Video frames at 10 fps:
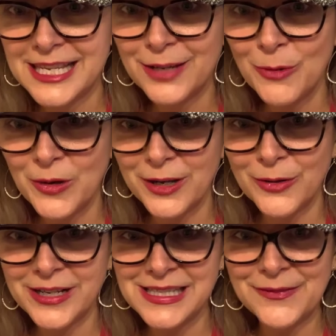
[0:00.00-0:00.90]
Good morning,
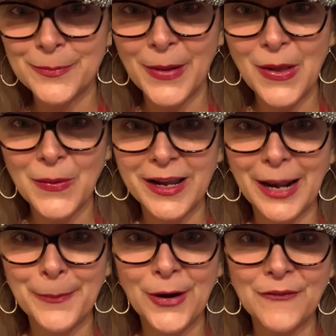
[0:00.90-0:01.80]
Christy from Ball Ground. A
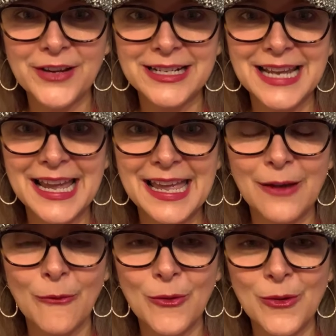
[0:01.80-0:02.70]
perfect day.
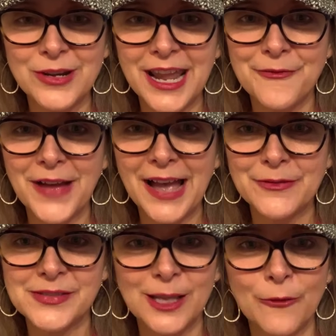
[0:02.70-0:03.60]
Woo, day five of
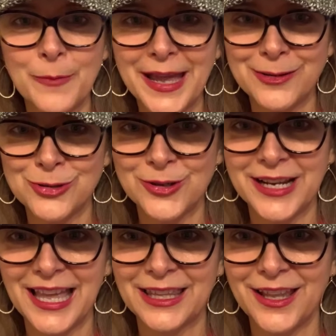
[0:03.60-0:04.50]
self-mastery.
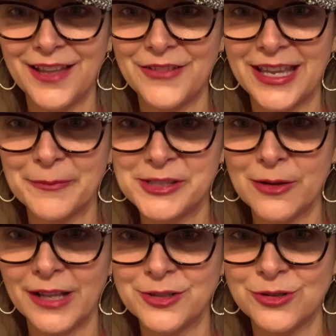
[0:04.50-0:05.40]
I love it. I'm so
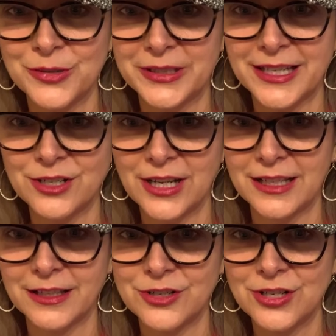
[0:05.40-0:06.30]
glad you're doing that
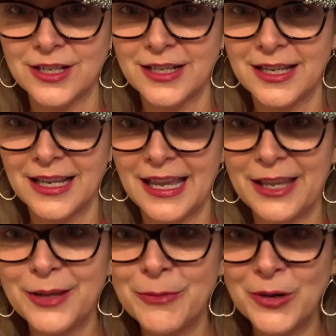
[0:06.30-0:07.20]
challenge.
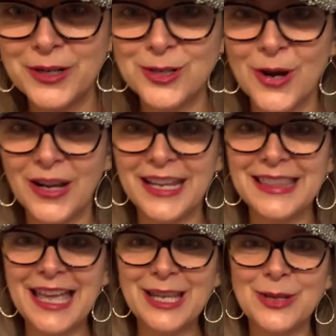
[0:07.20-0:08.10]
Good morning, Charlene.
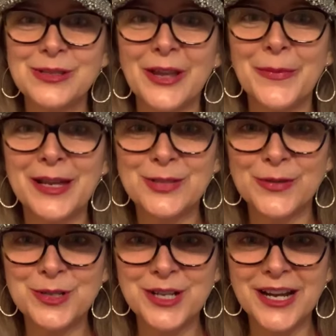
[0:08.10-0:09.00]
Thank you so much for
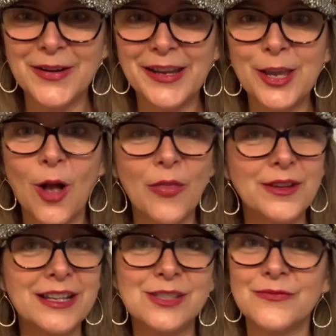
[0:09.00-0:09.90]
sharing, y'all. But
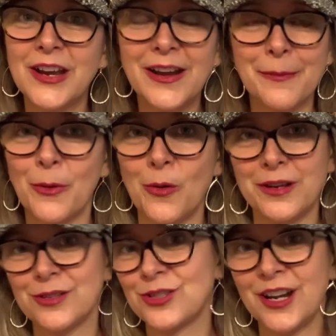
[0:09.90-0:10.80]
it's very important
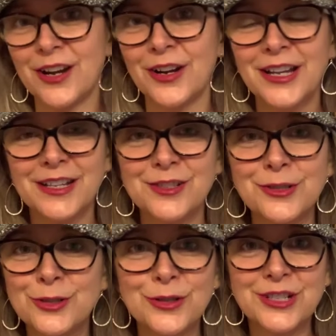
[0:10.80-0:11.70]
to share.
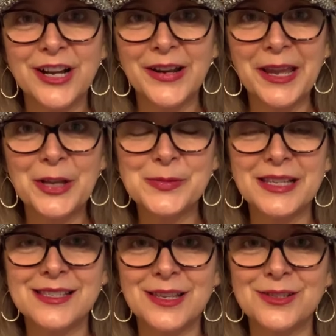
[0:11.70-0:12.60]
Just your sharing helps
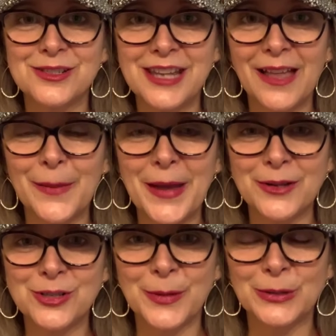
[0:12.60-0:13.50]
us tell about
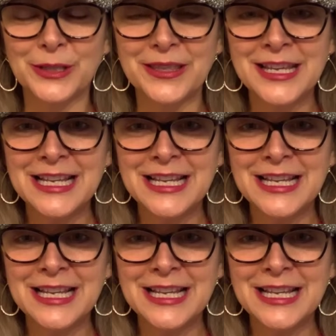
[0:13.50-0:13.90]
Shibboleth.